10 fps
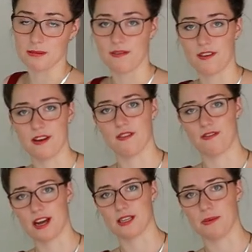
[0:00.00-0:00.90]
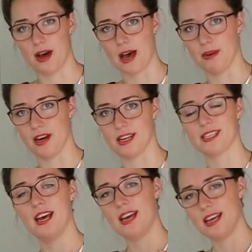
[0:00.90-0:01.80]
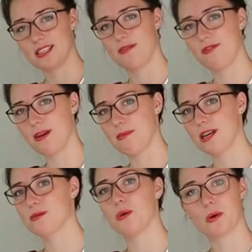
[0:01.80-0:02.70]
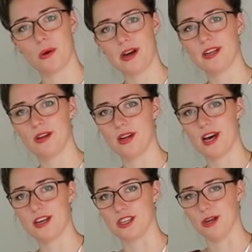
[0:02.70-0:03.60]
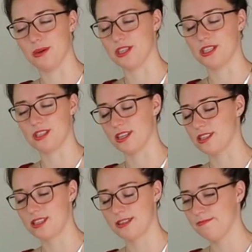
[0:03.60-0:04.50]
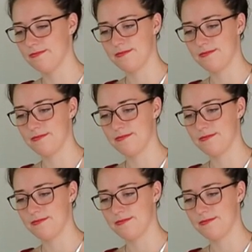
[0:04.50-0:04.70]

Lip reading: that's my favorite fact about ammonites, is the females were quite a lot larger, which is just